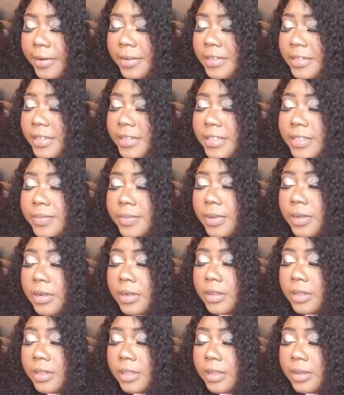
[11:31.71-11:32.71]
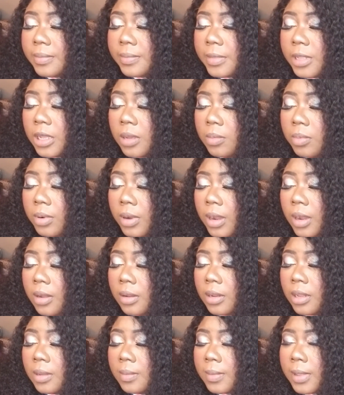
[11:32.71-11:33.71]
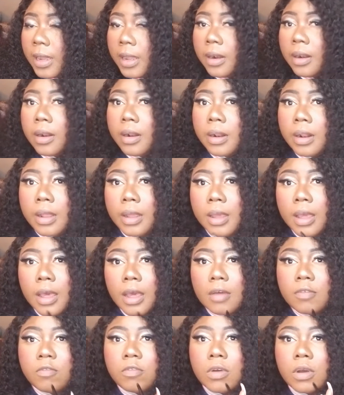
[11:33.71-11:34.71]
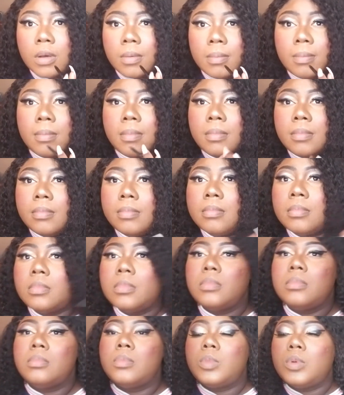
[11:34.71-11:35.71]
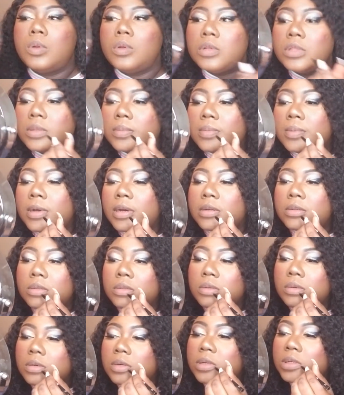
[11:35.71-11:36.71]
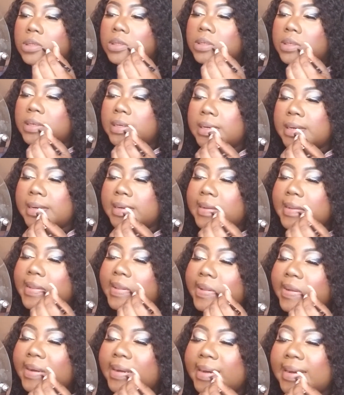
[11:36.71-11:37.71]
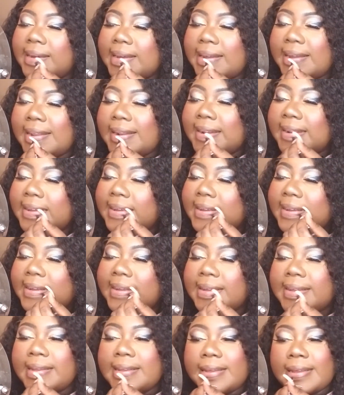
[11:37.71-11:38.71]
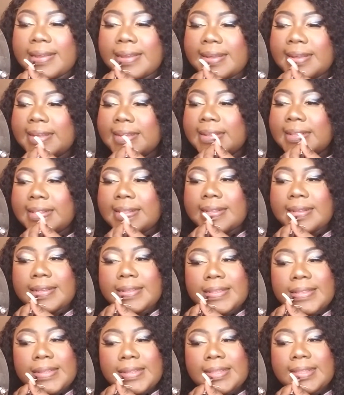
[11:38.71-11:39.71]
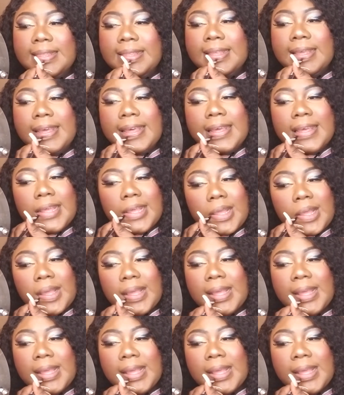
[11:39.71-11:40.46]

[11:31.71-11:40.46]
It's just one of the brown lip liner that I got from beauty supply store. So I'm gonna line lips with that.